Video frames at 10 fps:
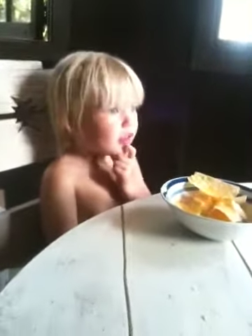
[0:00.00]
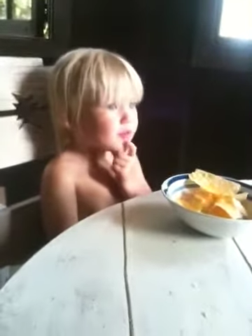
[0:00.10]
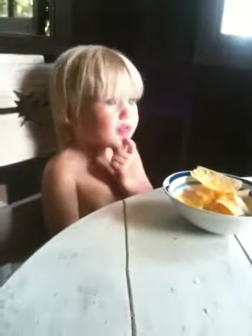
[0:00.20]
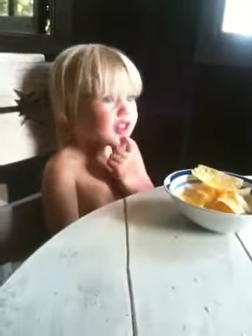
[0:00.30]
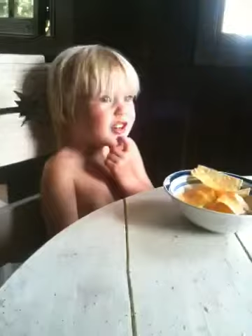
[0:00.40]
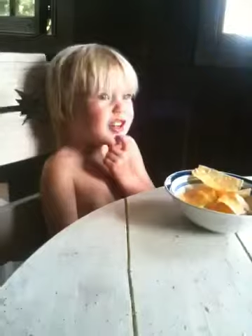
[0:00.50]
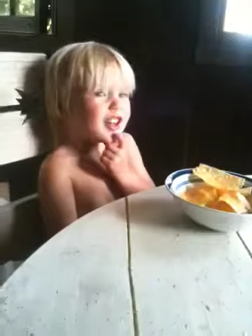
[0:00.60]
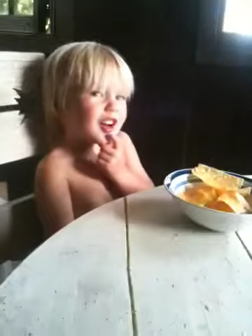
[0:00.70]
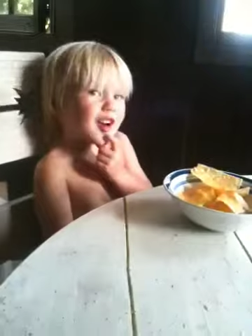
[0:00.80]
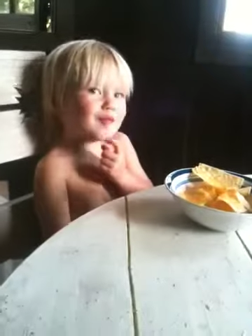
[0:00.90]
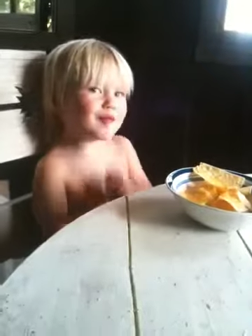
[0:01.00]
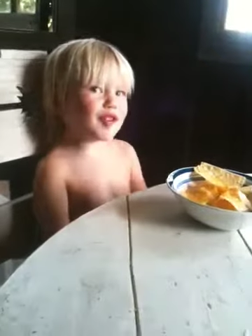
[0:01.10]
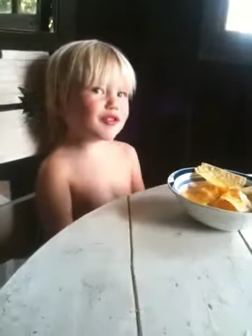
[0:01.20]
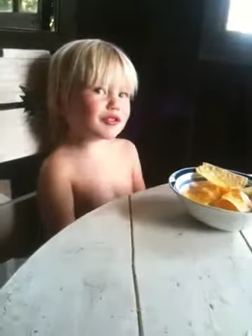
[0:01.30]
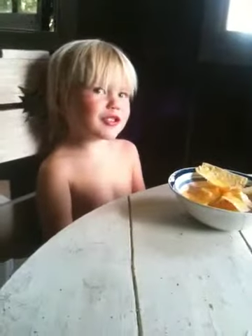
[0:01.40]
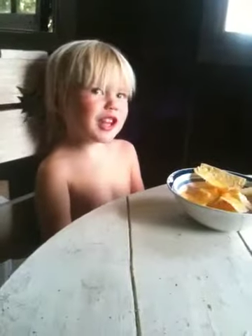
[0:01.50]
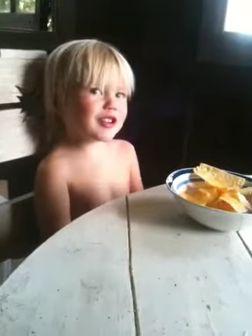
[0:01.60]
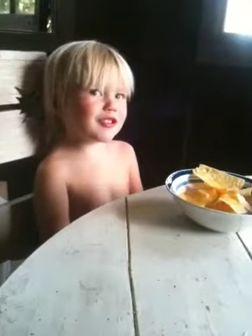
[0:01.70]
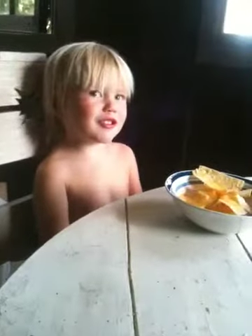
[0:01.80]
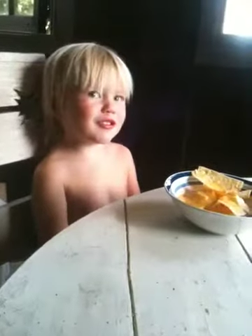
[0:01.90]
I'm going to get a
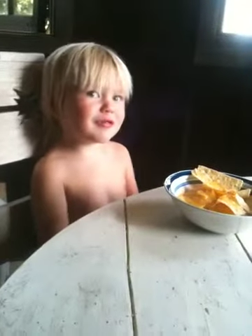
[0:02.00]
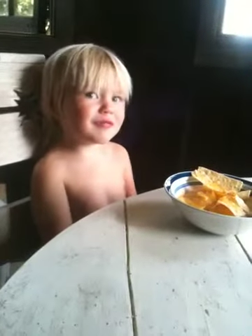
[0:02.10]
motorcycle.